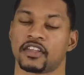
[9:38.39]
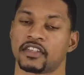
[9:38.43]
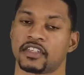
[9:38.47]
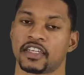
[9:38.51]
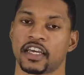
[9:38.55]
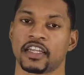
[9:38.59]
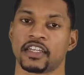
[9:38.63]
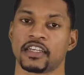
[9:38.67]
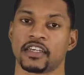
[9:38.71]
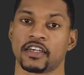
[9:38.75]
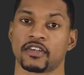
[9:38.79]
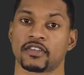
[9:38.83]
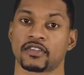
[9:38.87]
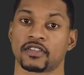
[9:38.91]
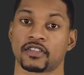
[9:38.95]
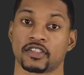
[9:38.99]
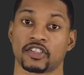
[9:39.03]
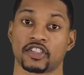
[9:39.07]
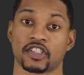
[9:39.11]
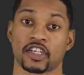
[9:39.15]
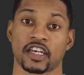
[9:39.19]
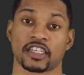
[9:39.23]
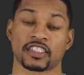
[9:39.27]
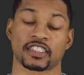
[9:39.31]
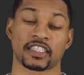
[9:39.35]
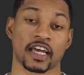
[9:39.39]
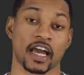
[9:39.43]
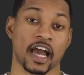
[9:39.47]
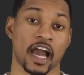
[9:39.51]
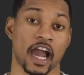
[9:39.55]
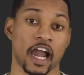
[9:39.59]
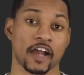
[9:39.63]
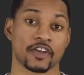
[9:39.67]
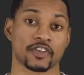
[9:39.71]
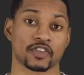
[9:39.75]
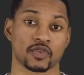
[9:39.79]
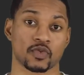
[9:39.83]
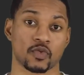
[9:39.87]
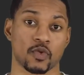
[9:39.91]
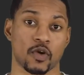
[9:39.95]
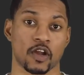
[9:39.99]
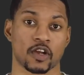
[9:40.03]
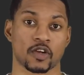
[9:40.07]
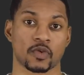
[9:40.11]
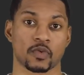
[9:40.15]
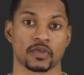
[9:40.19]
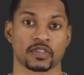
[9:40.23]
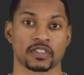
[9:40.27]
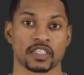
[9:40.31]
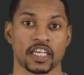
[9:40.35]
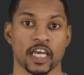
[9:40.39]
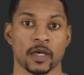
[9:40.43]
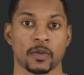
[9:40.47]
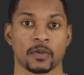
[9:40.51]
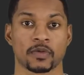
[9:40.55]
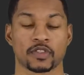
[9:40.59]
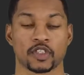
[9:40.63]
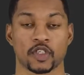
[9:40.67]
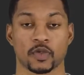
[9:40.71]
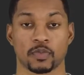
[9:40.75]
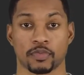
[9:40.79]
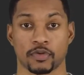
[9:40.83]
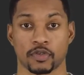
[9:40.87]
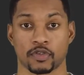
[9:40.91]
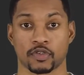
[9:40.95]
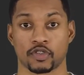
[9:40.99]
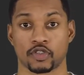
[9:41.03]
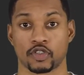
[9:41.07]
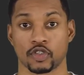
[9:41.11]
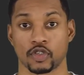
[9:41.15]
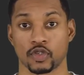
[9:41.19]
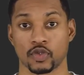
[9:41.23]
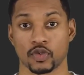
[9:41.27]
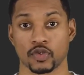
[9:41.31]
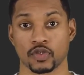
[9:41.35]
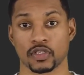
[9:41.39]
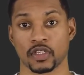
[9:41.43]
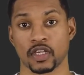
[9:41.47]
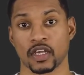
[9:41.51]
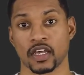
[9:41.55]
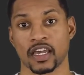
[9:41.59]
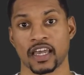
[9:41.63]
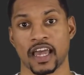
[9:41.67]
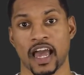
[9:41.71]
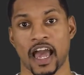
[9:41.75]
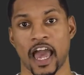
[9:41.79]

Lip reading: The data here suggests that hydrogen water was able to produce